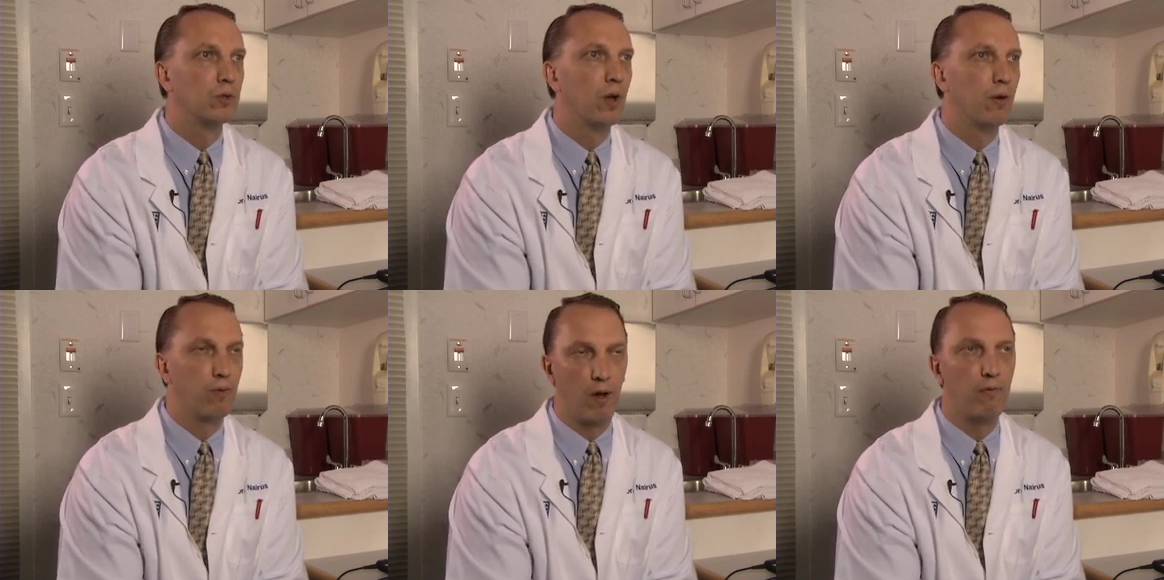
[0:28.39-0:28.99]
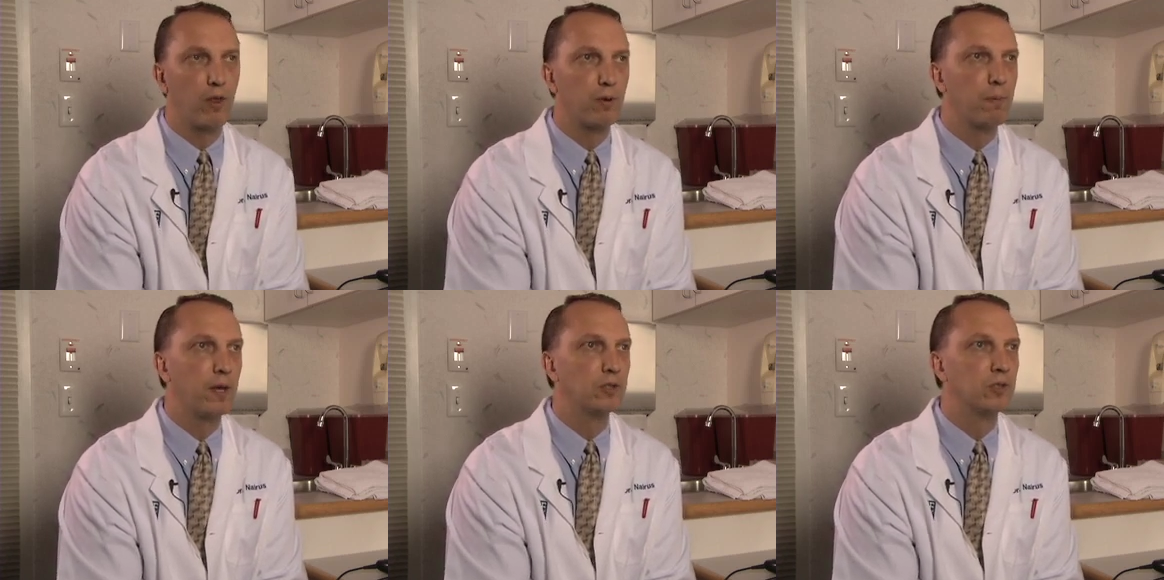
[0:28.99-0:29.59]
of other
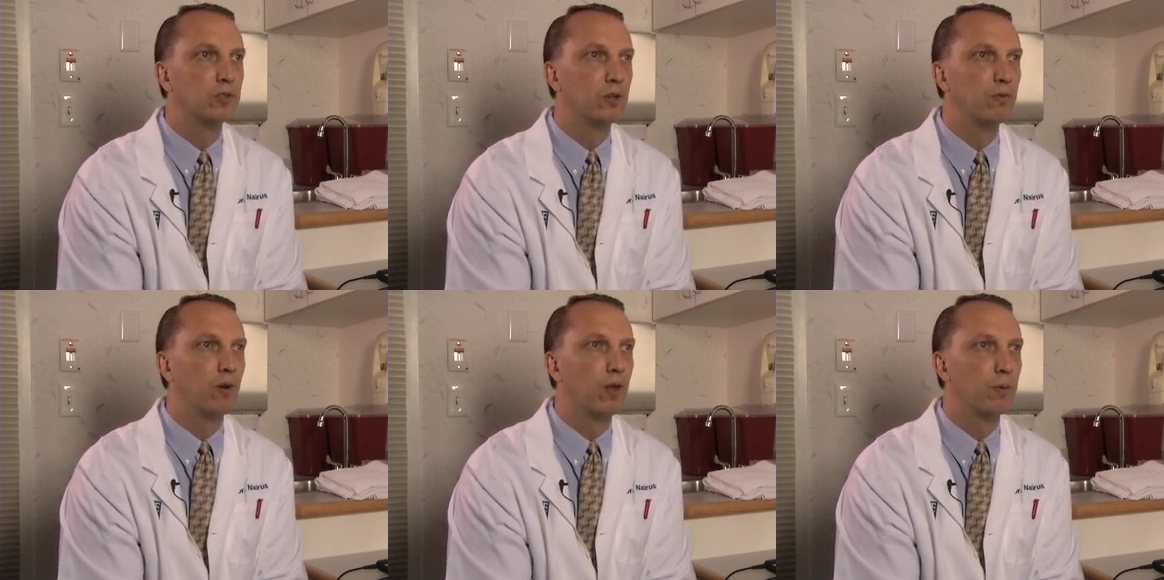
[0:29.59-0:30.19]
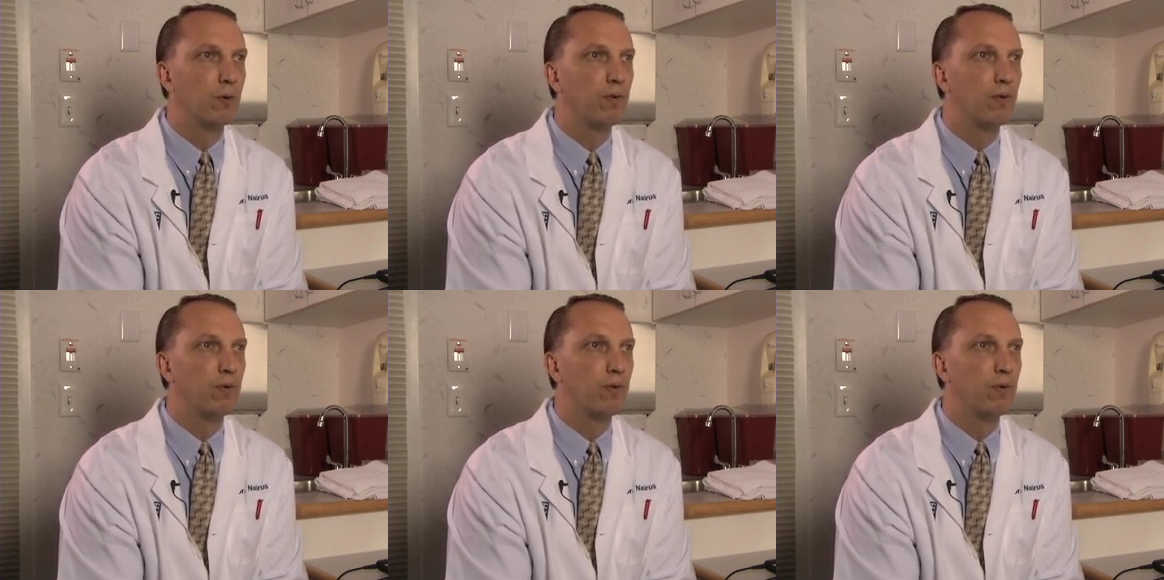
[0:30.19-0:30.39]
patients, of other